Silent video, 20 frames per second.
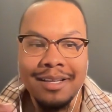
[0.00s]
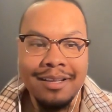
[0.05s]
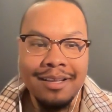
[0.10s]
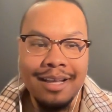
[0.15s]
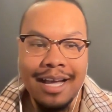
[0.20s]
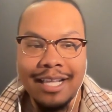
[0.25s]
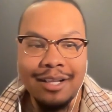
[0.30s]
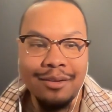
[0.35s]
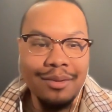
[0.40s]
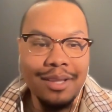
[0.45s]

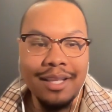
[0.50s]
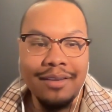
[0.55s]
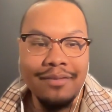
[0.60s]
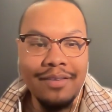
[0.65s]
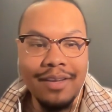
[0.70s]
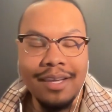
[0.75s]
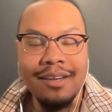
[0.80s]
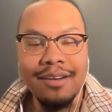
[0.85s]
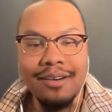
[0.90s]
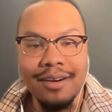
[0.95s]
I don't live
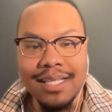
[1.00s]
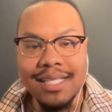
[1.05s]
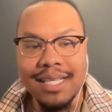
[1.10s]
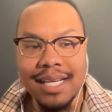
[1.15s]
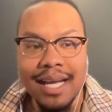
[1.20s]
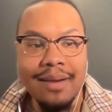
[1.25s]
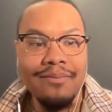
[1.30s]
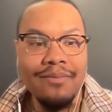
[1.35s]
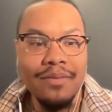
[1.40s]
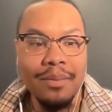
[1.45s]
here. I say,
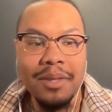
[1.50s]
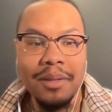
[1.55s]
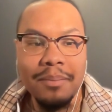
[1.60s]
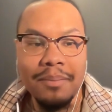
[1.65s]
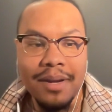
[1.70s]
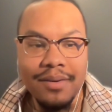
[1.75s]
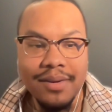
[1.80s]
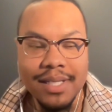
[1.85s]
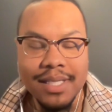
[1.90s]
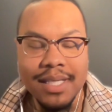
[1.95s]
I'm from the
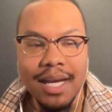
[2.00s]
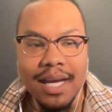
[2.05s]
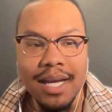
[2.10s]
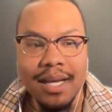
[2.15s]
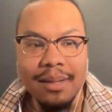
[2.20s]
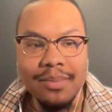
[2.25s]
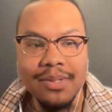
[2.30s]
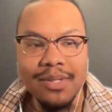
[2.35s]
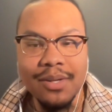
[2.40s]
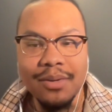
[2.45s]

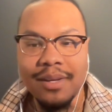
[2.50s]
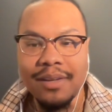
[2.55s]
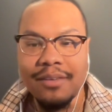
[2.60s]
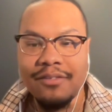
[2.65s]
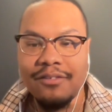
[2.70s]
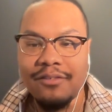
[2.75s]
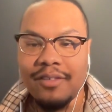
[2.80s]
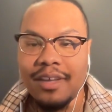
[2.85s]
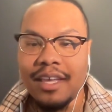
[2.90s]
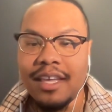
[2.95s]
Maritimes. So
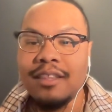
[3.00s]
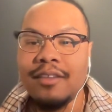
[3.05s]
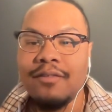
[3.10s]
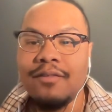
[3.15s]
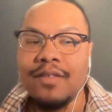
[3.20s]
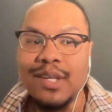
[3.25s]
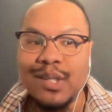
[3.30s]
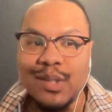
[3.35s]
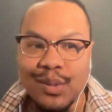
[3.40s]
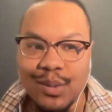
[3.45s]
if
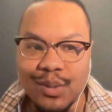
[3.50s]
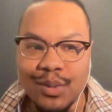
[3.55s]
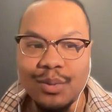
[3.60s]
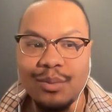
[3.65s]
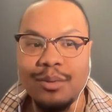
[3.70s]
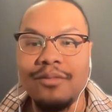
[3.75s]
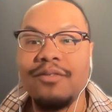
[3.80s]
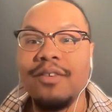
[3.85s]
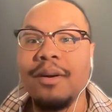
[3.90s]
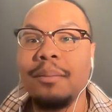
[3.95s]
individuals who are
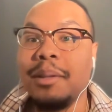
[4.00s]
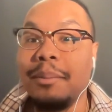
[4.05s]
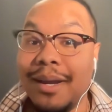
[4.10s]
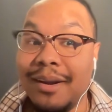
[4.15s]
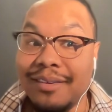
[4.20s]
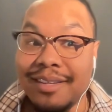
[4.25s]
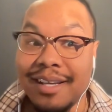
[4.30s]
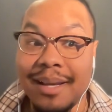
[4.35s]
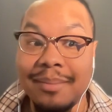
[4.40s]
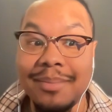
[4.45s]
from the
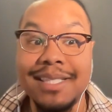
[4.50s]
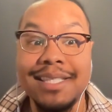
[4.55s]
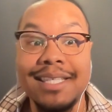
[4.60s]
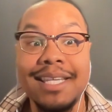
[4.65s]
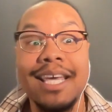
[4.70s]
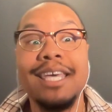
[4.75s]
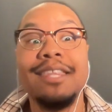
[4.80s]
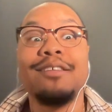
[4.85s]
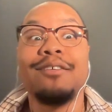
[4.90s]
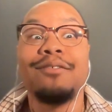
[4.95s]
Maritimes
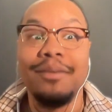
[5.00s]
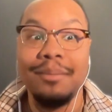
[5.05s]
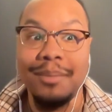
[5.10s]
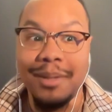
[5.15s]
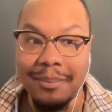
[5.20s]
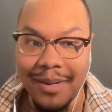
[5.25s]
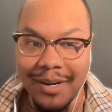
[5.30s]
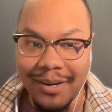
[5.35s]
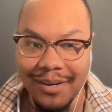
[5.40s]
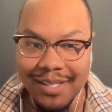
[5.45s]
say they're from the
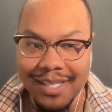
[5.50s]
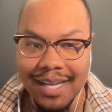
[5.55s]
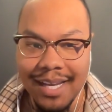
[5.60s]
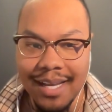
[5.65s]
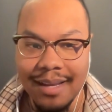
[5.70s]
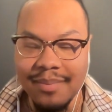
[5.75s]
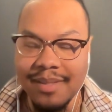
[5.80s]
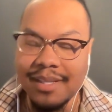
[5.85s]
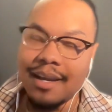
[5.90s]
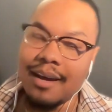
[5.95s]

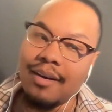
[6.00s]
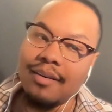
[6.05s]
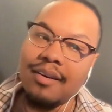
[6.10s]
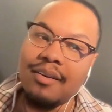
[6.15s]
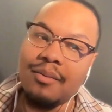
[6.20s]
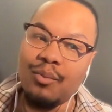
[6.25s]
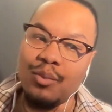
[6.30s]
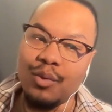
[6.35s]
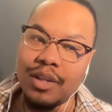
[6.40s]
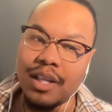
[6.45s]
Maritimes, how
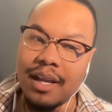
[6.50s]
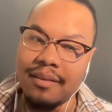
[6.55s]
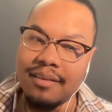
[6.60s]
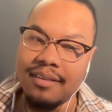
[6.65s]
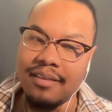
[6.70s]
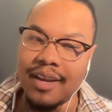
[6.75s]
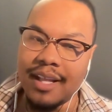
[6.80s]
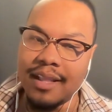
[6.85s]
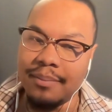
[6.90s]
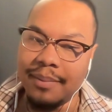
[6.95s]
come we're not
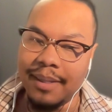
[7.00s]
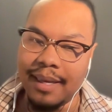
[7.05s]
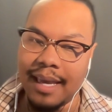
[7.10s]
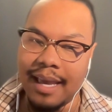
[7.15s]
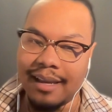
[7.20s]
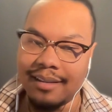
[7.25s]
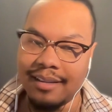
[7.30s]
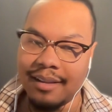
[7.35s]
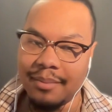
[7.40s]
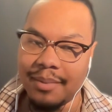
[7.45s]
developing
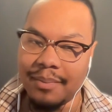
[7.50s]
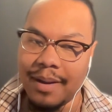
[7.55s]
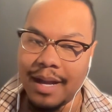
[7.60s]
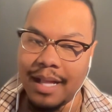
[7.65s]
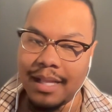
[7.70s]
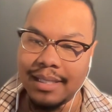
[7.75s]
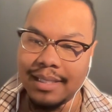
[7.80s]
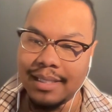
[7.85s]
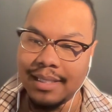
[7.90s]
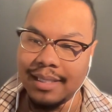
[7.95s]
economic
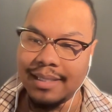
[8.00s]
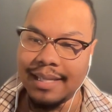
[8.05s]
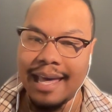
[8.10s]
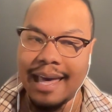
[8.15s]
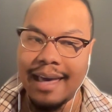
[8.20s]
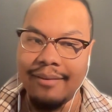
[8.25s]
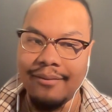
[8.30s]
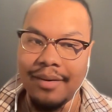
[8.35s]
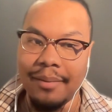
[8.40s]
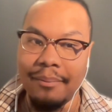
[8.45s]
policies that
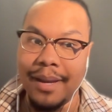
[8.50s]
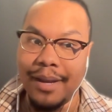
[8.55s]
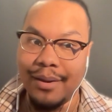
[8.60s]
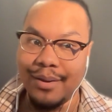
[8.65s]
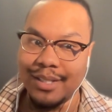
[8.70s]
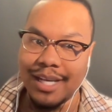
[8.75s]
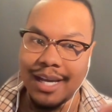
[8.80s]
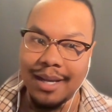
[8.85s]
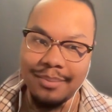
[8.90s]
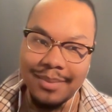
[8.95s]
have a
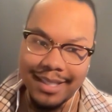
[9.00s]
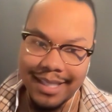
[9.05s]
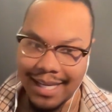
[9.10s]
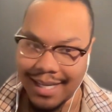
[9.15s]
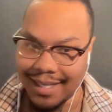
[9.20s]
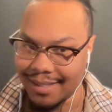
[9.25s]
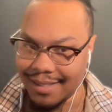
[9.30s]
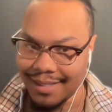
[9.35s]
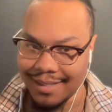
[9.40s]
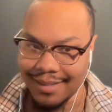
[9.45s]
Maritimes
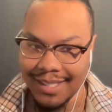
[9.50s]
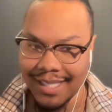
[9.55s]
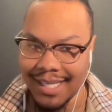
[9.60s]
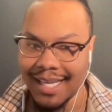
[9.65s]
lens?